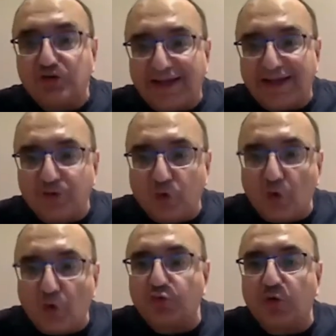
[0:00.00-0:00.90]
to say
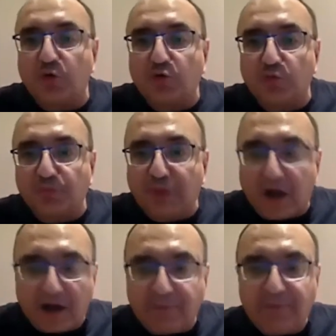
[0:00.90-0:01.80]
no to a
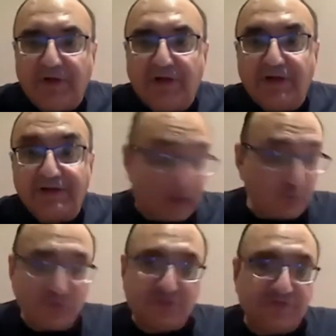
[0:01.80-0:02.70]
Gumnam
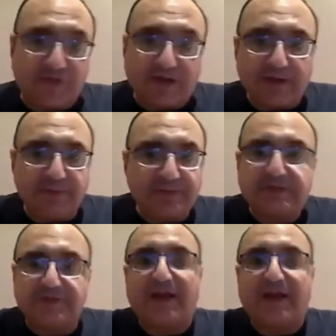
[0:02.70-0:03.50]
sounds very